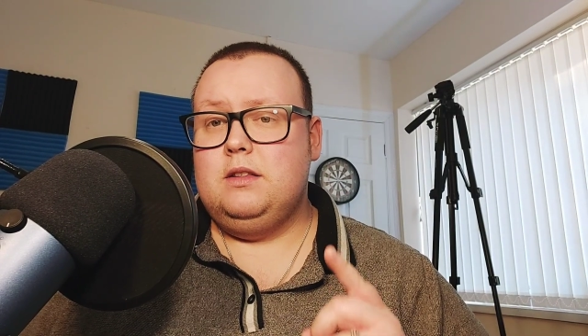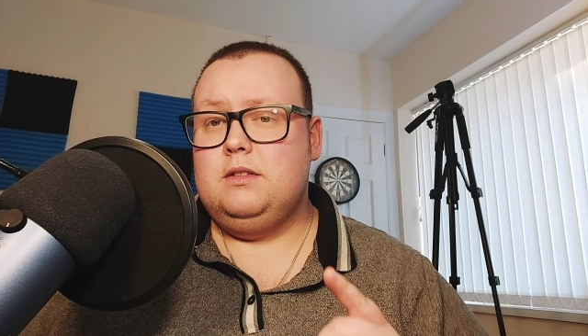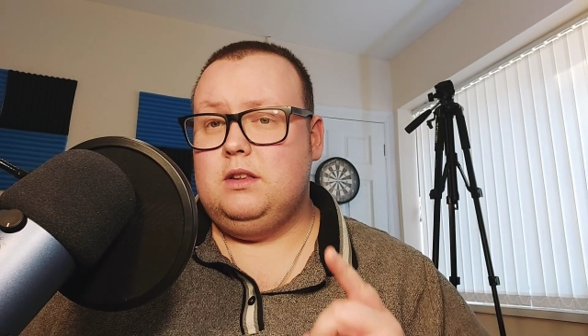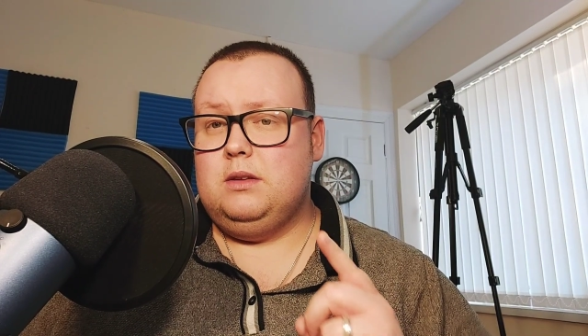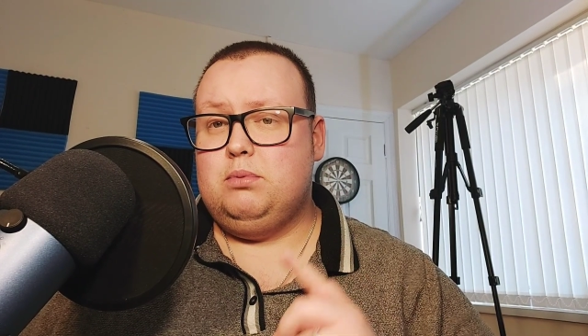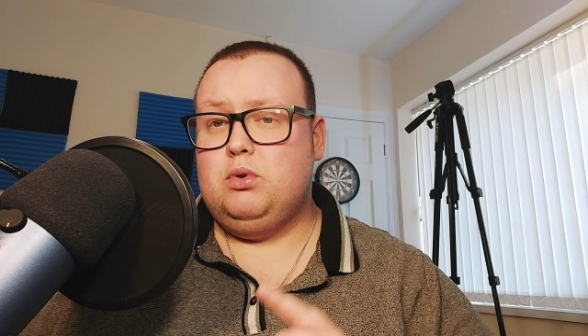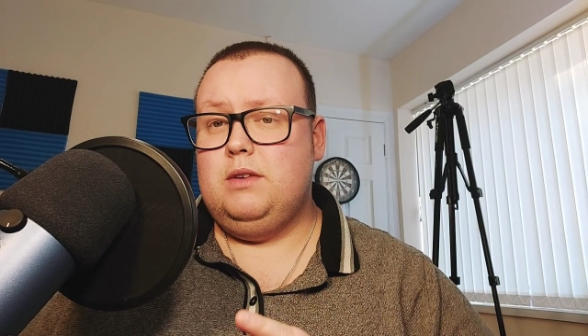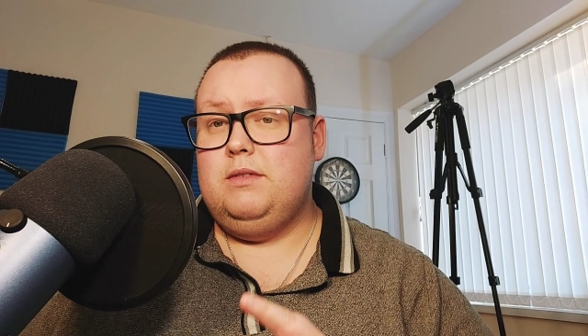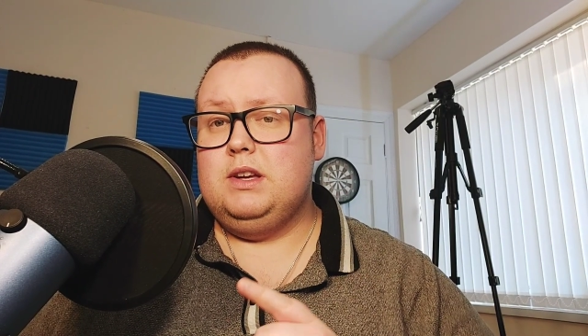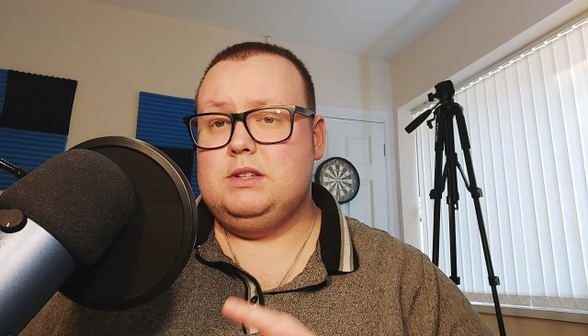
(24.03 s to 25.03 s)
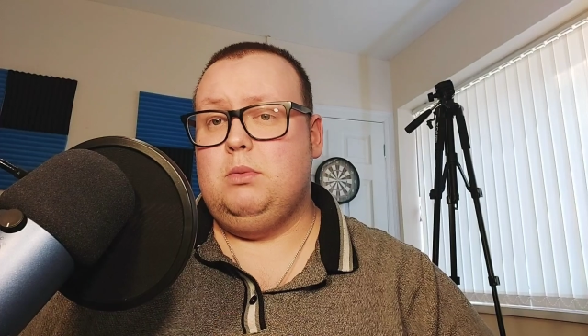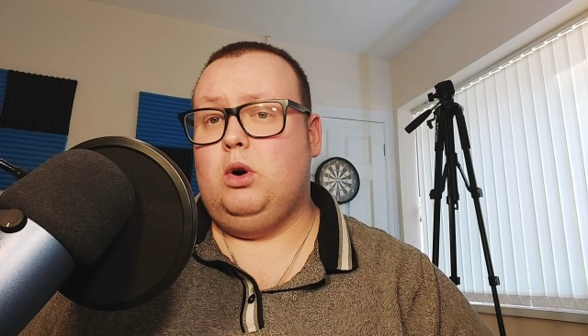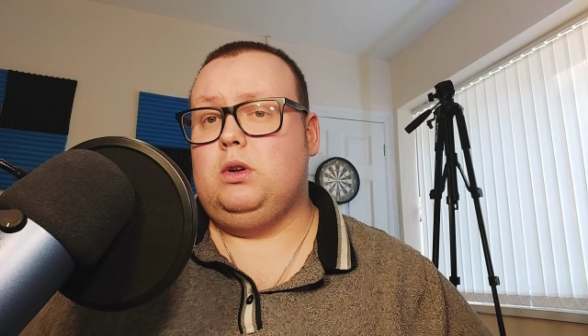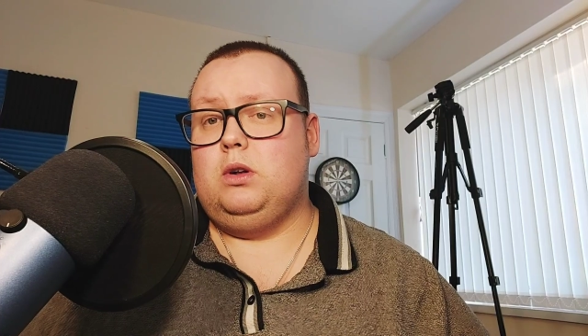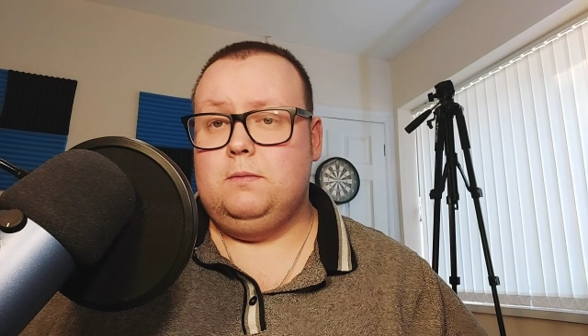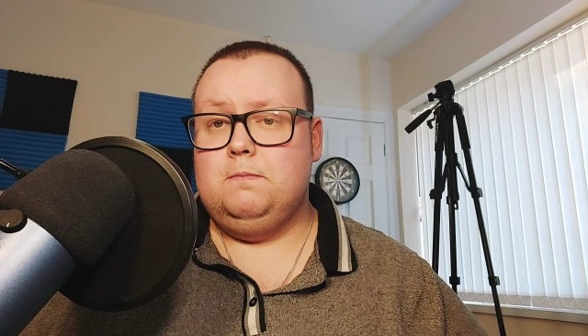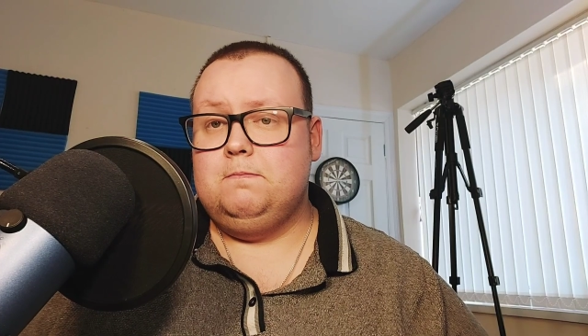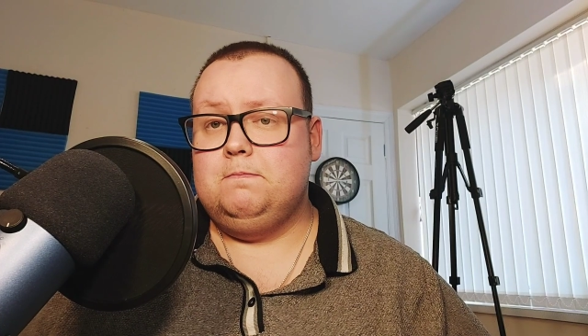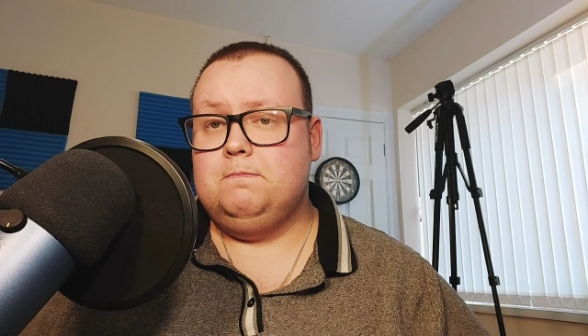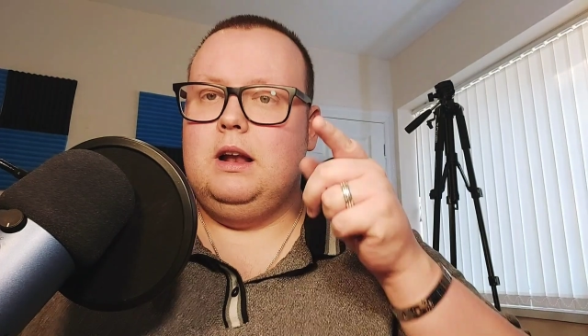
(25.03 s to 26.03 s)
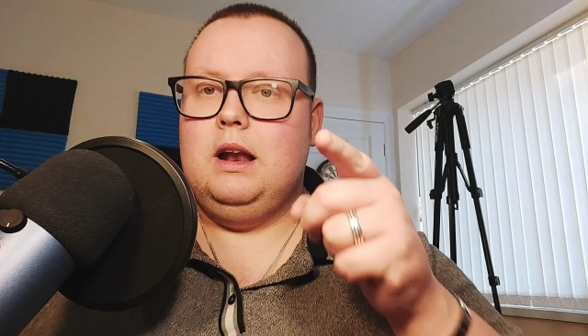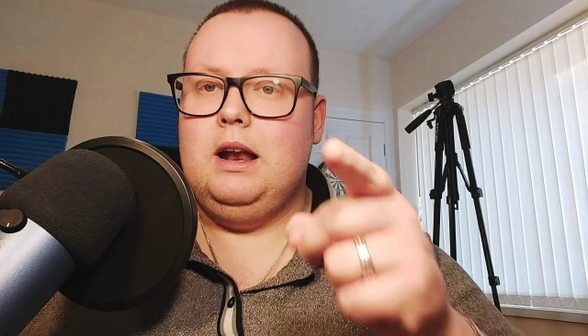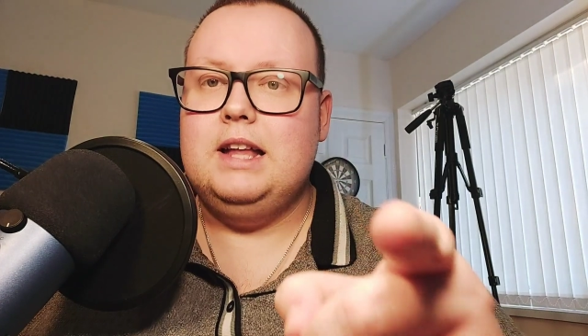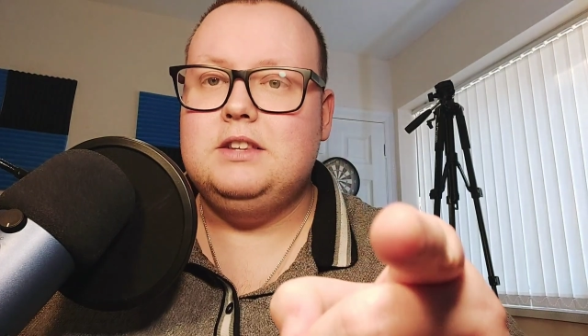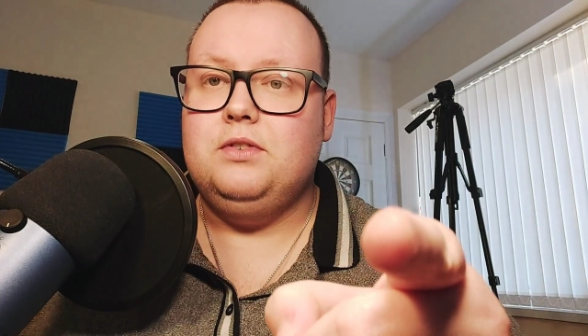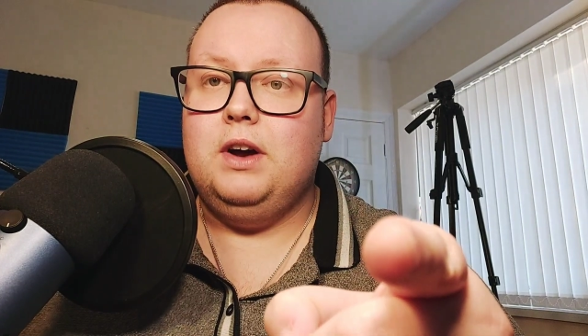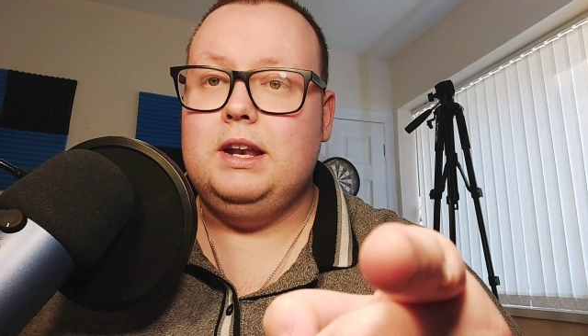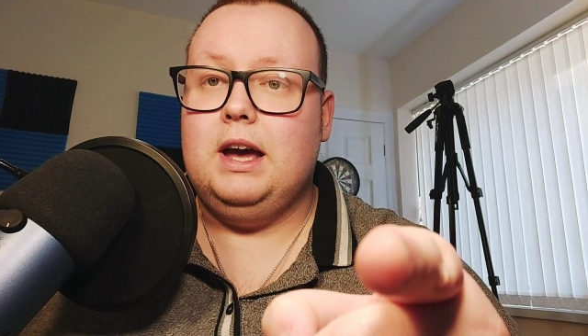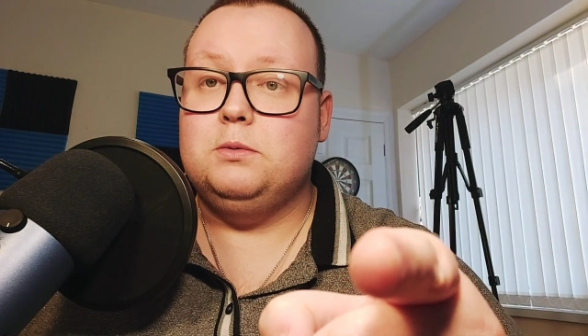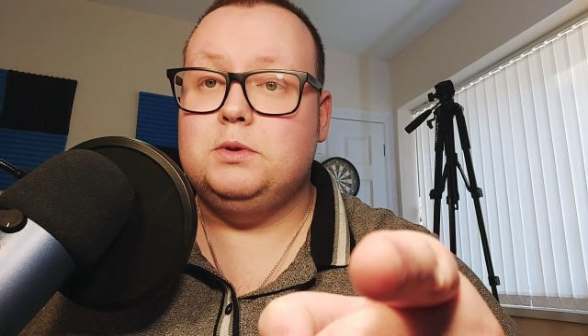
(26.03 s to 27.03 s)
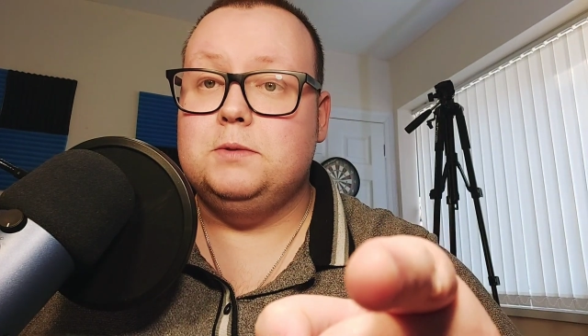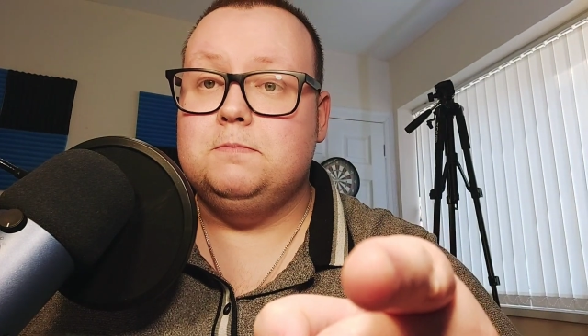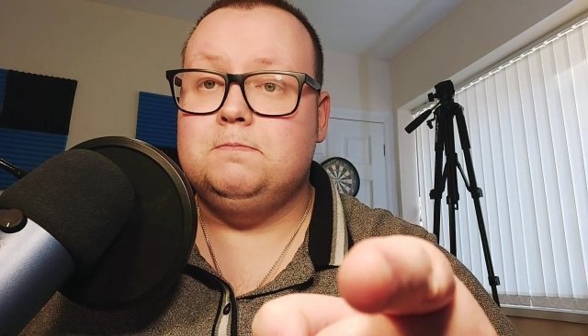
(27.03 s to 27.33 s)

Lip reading: than the previous model? Let's find out.